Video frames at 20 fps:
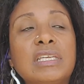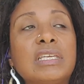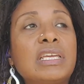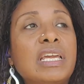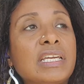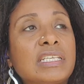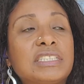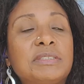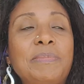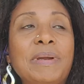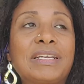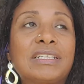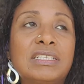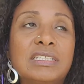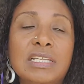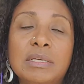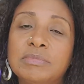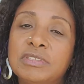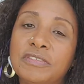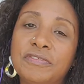
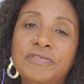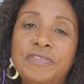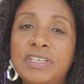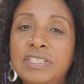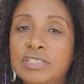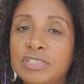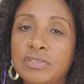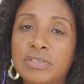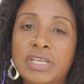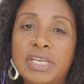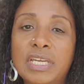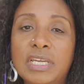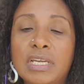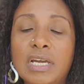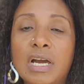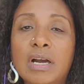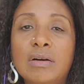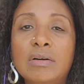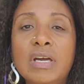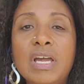expecting them to feed your
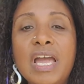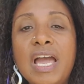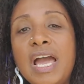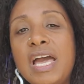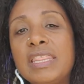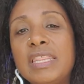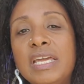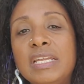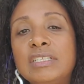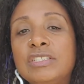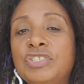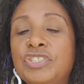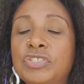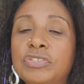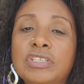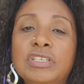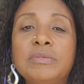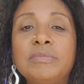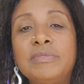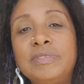ego and then
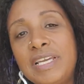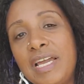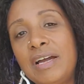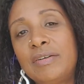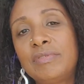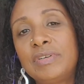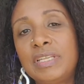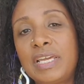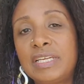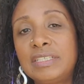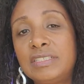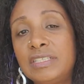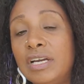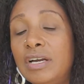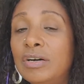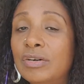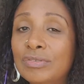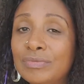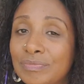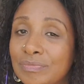shooting them down when they
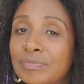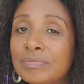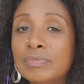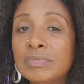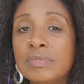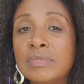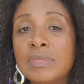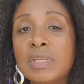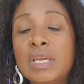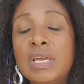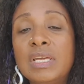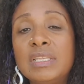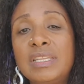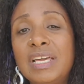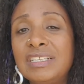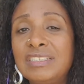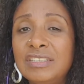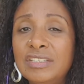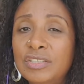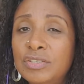don't,
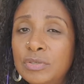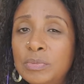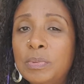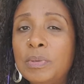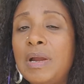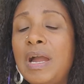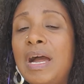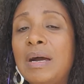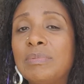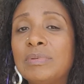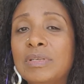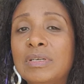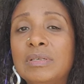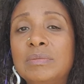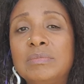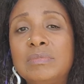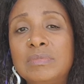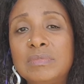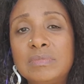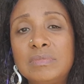that's a you
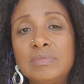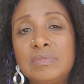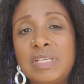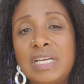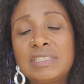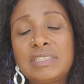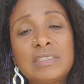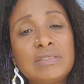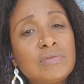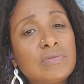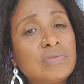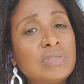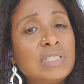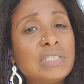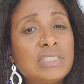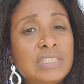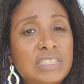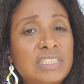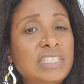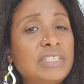problem. That's a
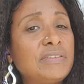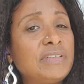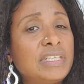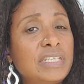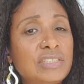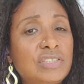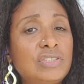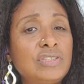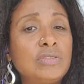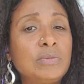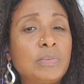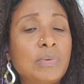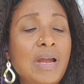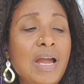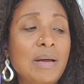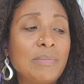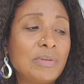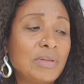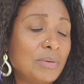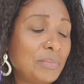real serious you
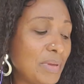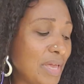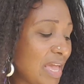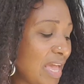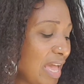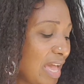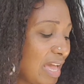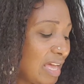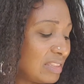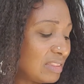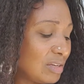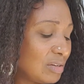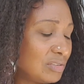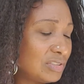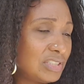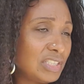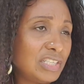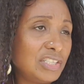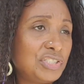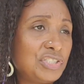problem. And
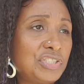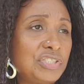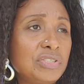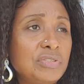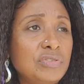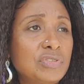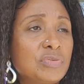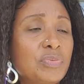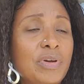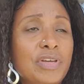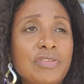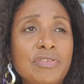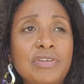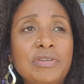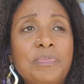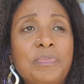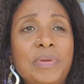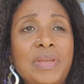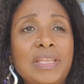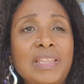those issues, whether
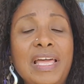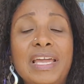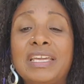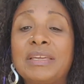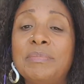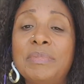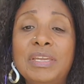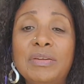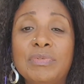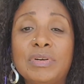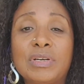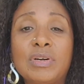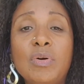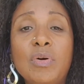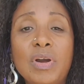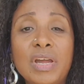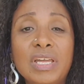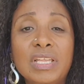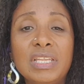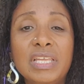it be like me
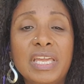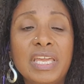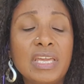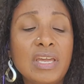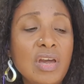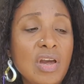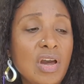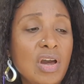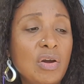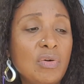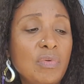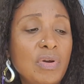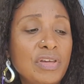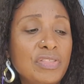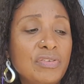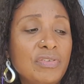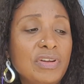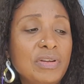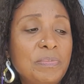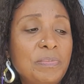recoiling or
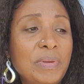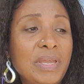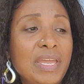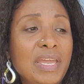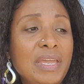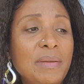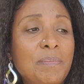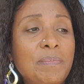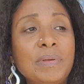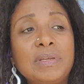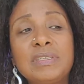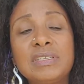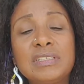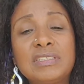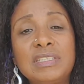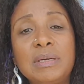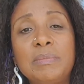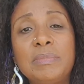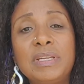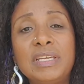whether it be building
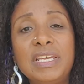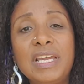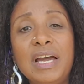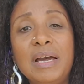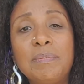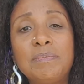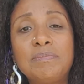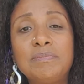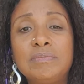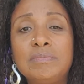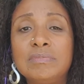somebody up